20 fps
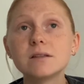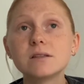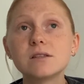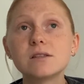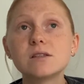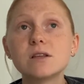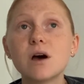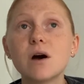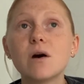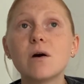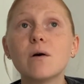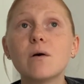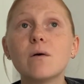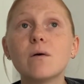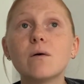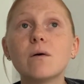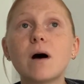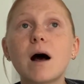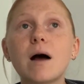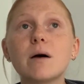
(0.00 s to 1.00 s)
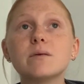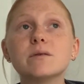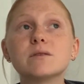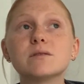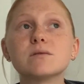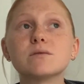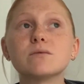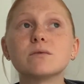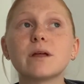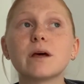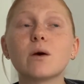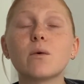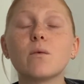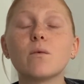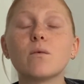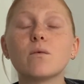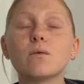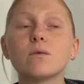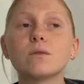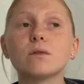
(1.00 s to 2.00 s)
So I was like
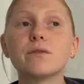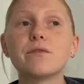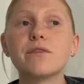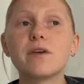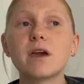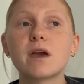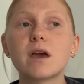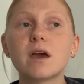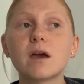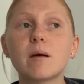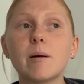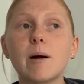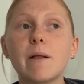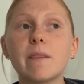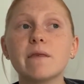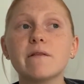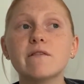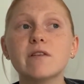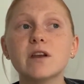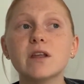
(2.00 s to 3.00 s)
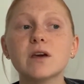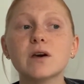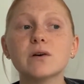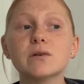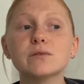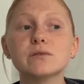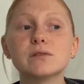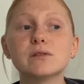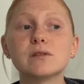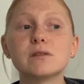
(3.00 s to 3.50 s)
thinking about the videos